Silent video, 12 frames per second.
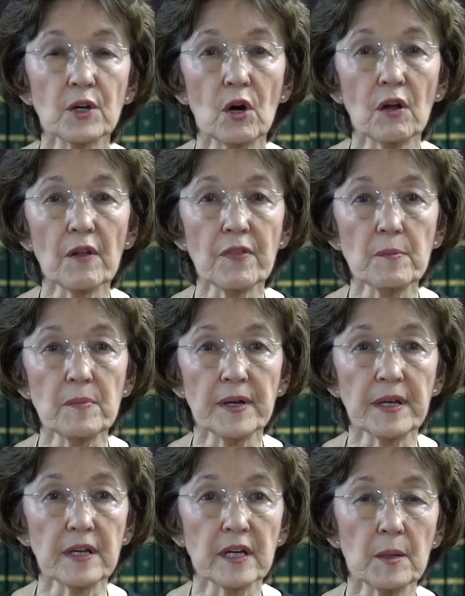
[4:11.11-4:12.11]
all of the
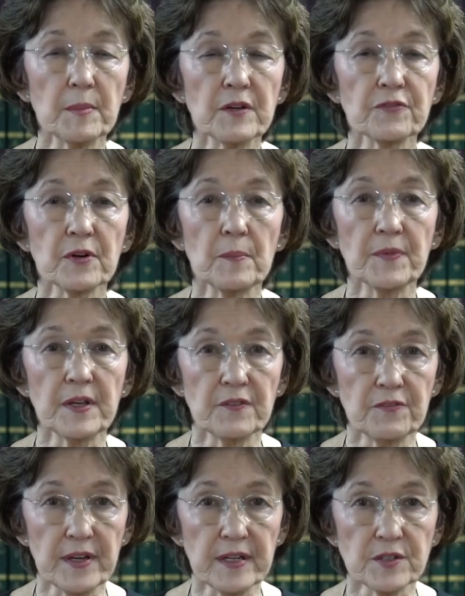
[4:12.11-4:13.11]
money coming from the
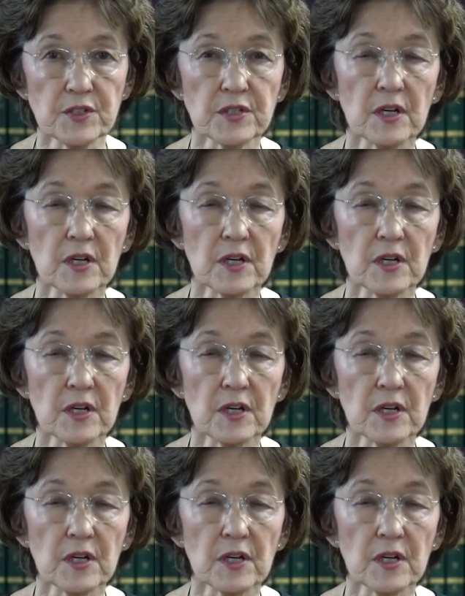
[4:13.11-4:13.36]
events